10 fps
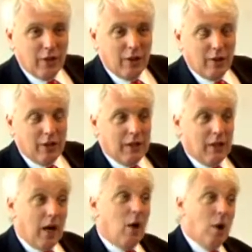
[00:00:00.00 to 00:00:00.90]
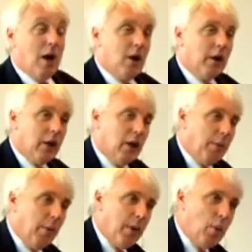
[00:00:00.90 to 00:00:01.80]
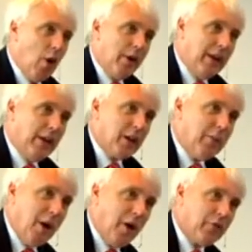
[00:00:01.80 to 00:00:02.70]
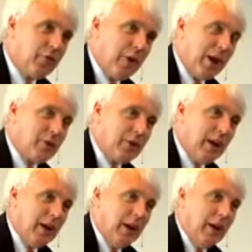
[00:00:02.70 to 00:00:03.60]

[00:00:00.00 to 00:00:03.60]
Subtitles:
or oh well, but we weren't in the command structure,